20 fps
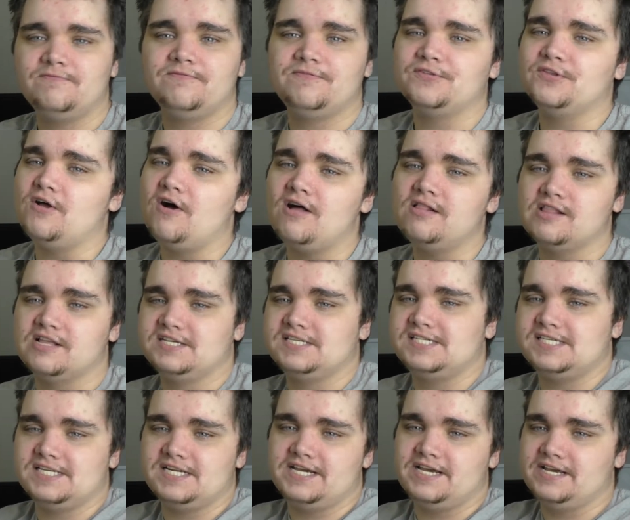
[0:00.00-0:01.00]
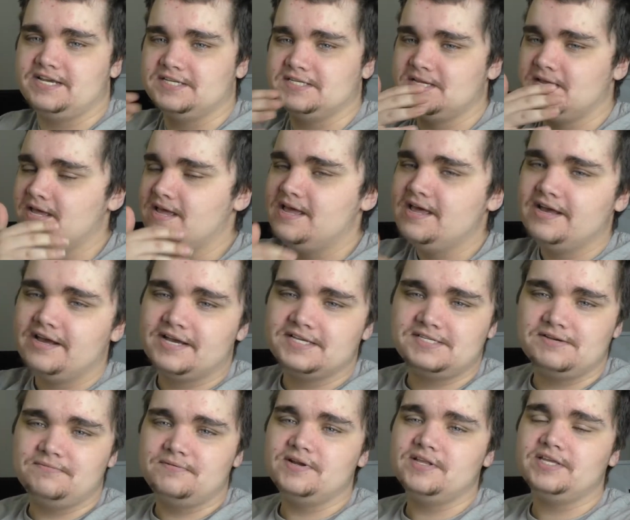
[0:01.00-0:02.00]
flawless it is.
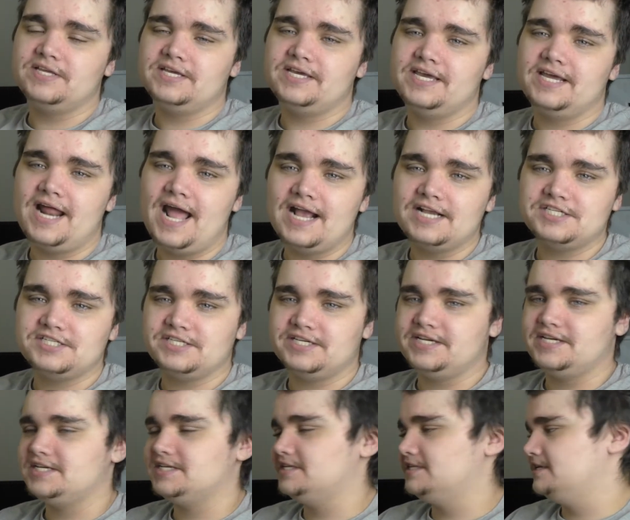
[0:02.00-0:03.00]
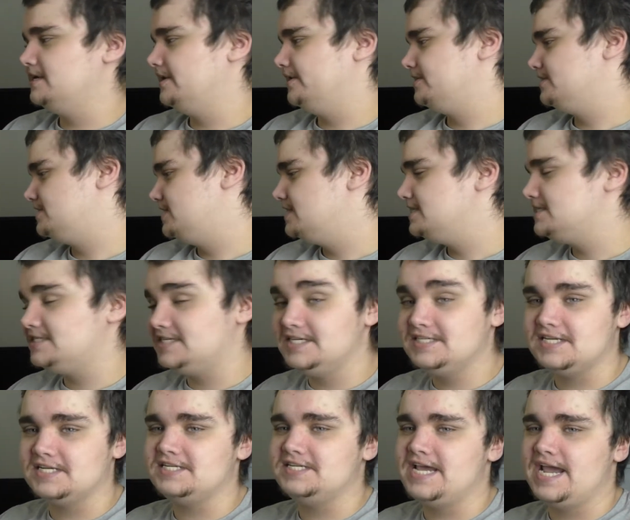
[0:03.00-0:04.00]
Because it actually is, yeah, because this
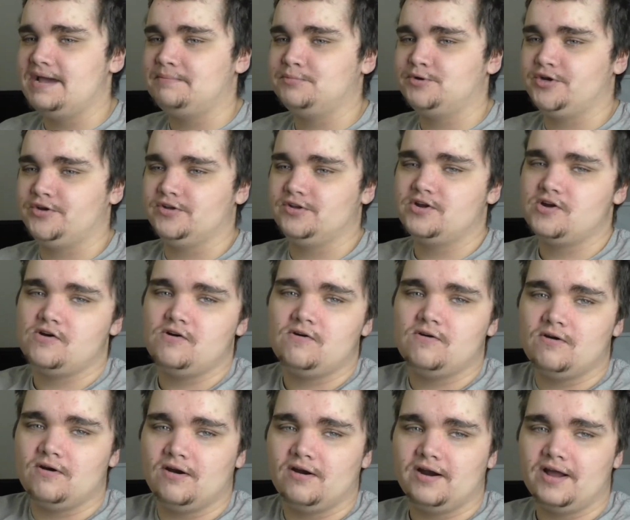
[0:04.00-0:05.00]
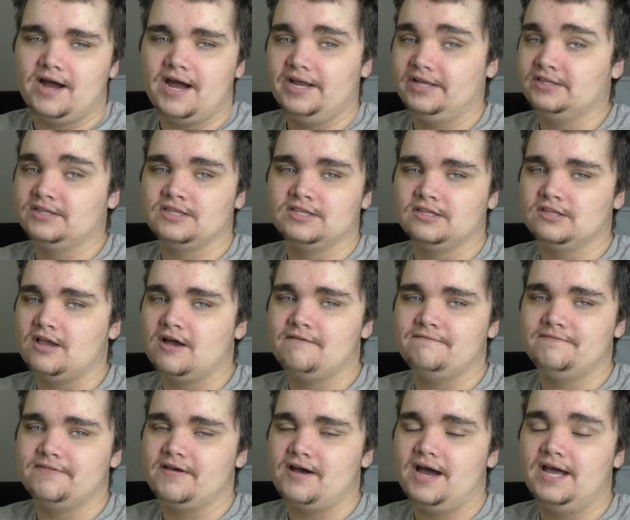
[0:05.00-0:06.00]
is a damn good card. I
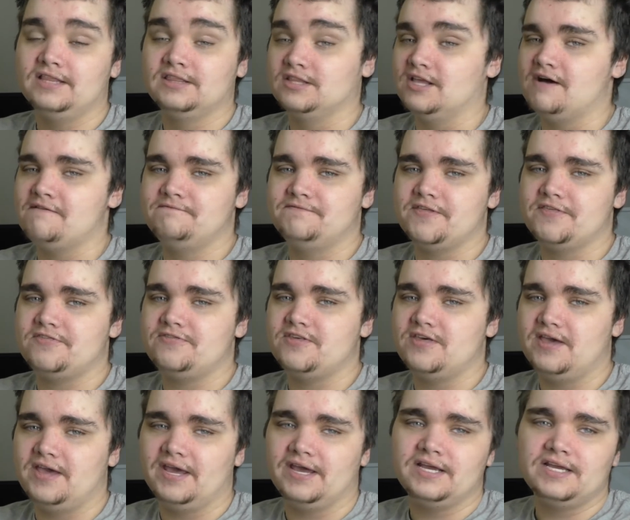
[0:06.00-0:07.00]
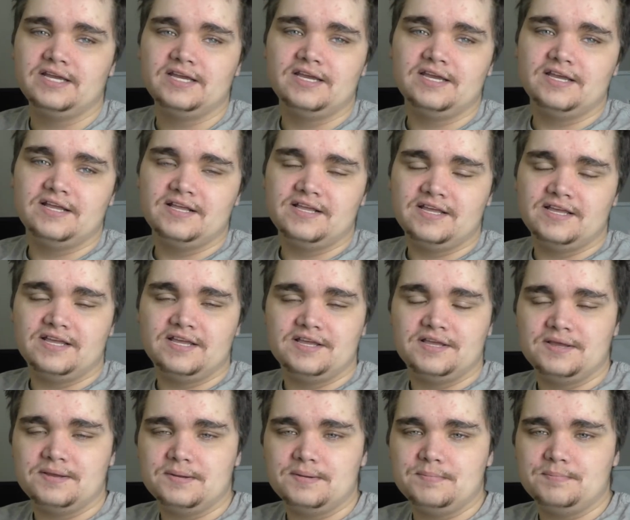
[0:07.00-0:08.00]
love the thing.
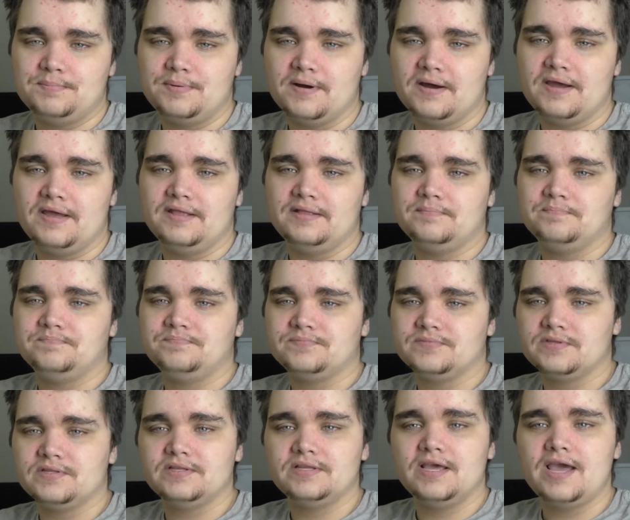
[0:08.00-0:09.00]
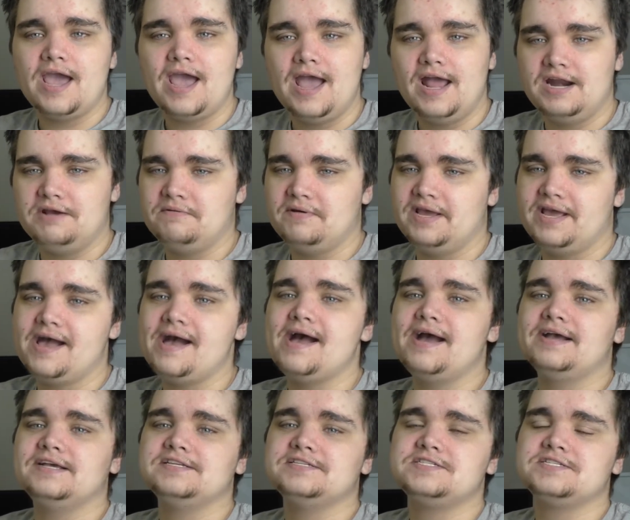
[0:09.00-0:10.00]
But, anyway
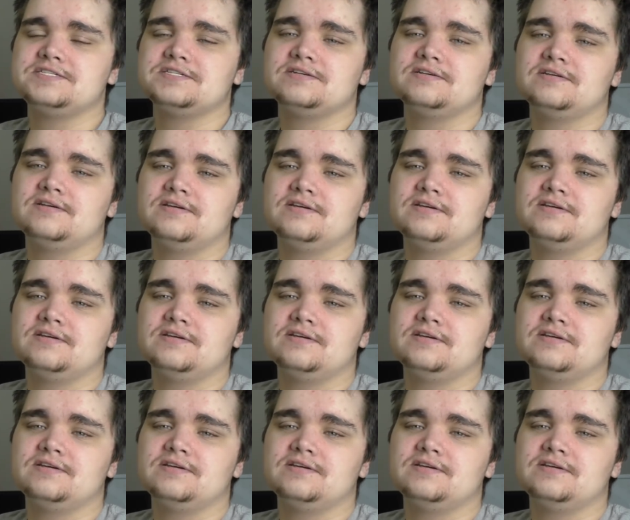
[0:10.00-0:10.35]
guys,